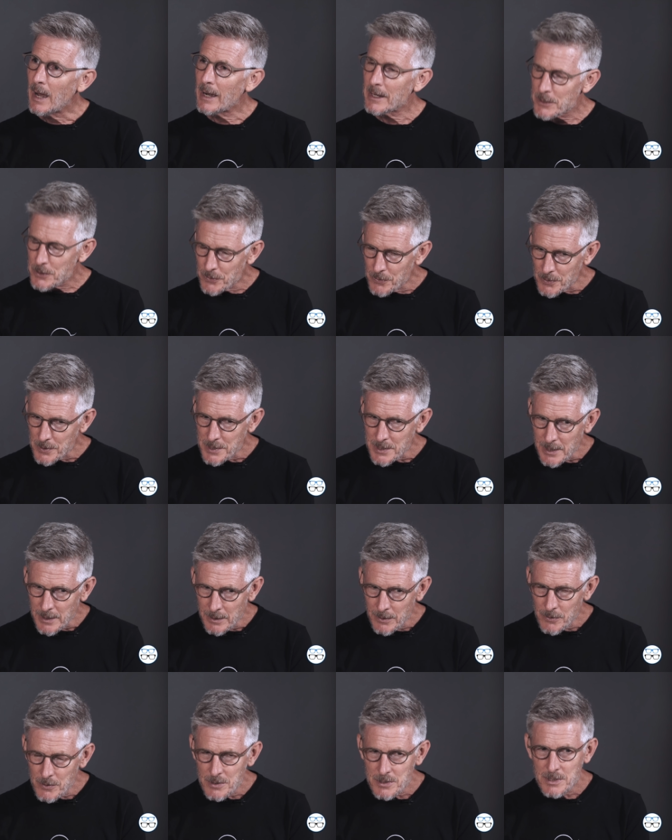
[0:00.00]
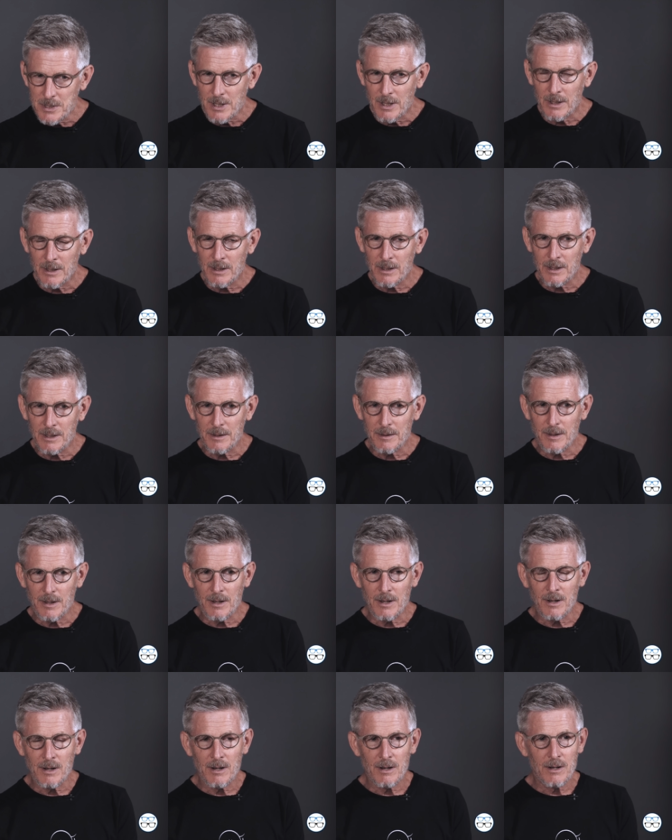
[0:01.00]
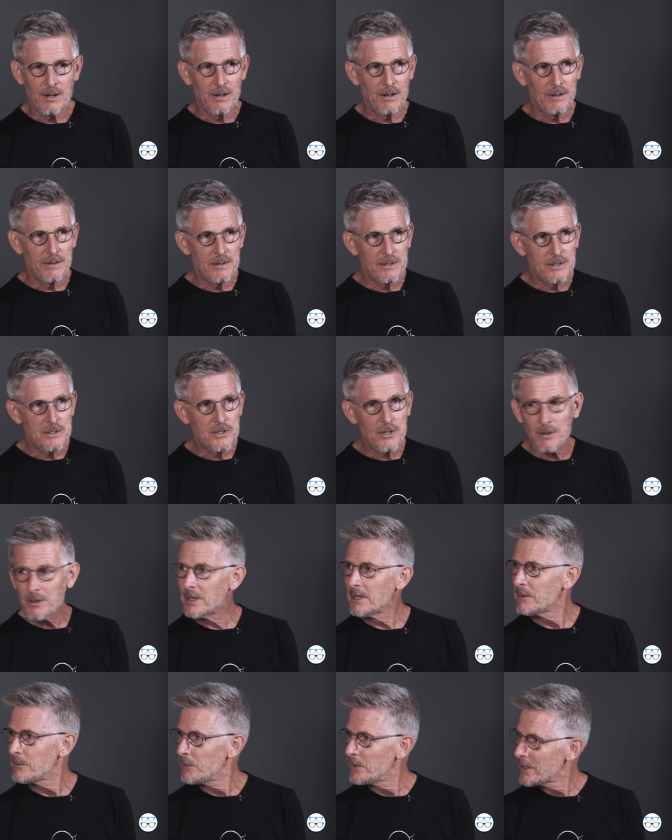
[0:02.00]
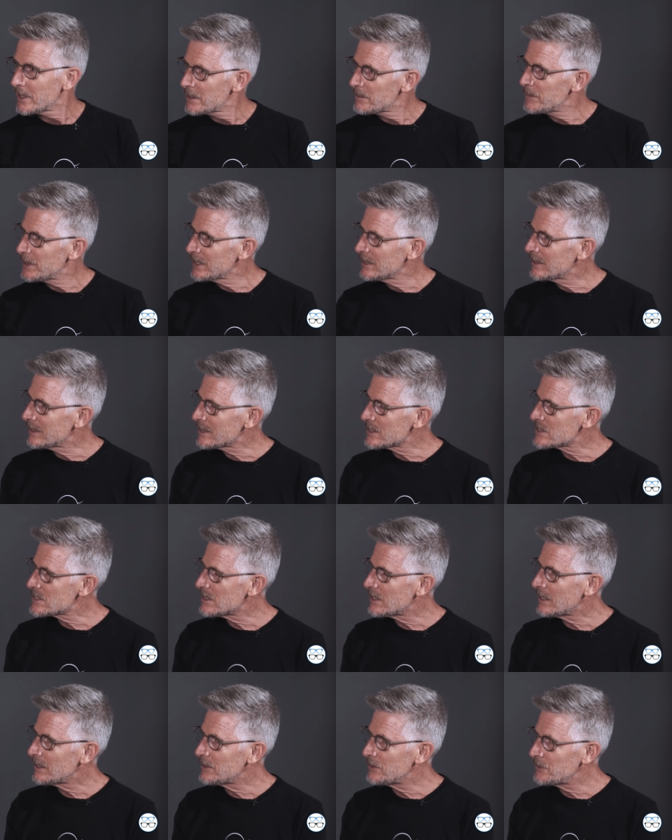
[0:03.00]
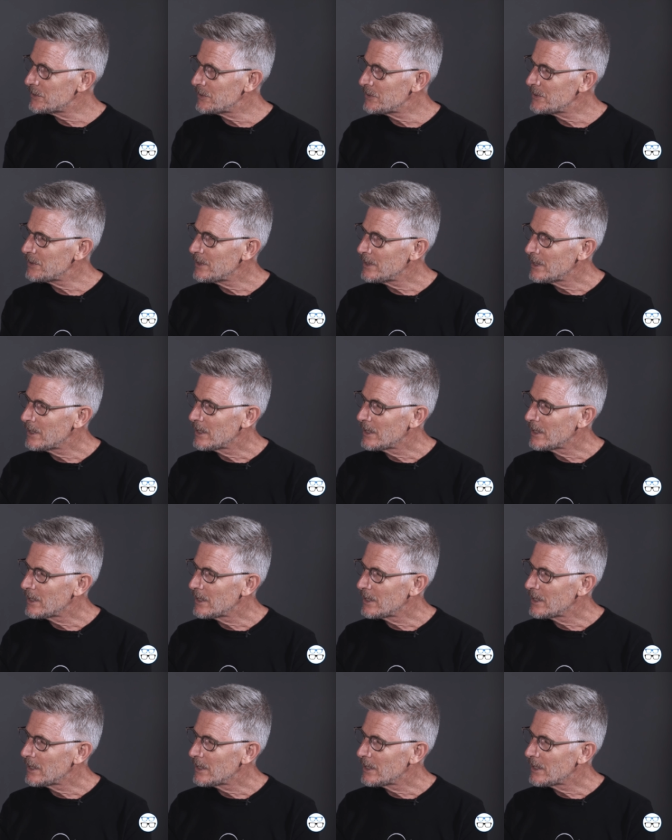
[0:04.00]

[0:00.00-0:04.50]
High school seniors uh, are certainly one of the big things that I do.